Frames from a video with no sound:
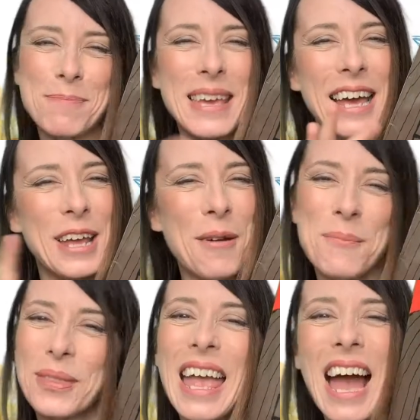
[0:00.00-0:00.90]
of piano.
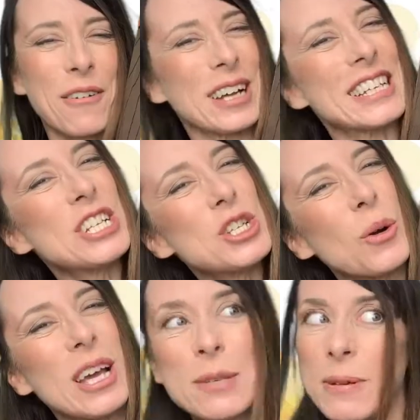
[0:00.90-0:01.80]
I quite
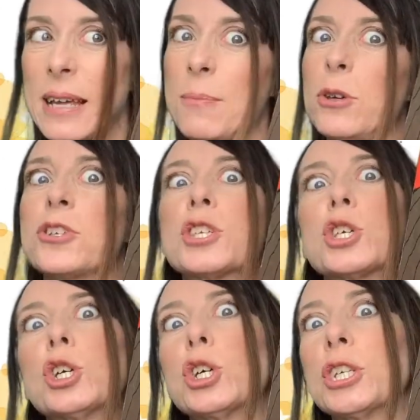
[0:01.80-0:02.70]
enjoy it, but I'm not as
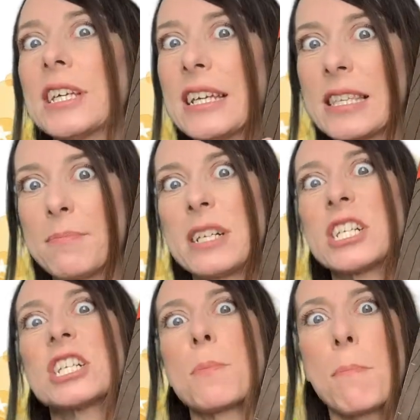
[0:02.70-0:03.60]
good as
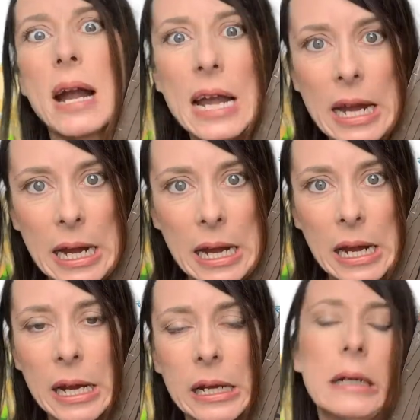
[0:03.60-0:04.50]
Mr.
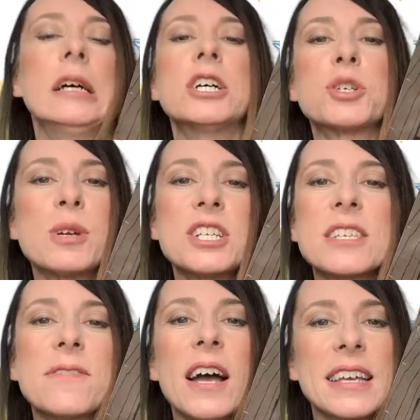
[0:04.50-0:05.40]
Big. Should we
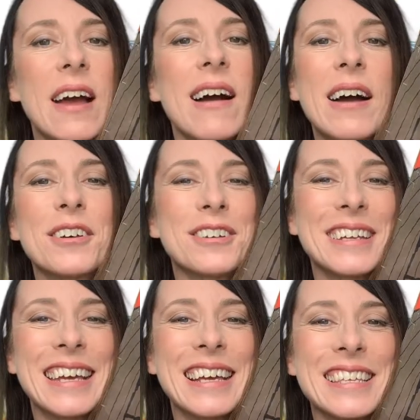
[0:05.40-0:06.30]
just find out how good
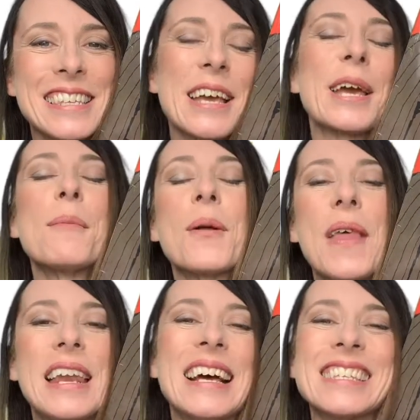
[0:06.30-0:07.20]
he is? Come on
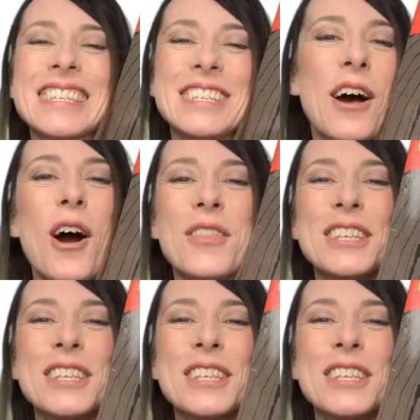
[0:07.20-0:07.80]
then, let's start the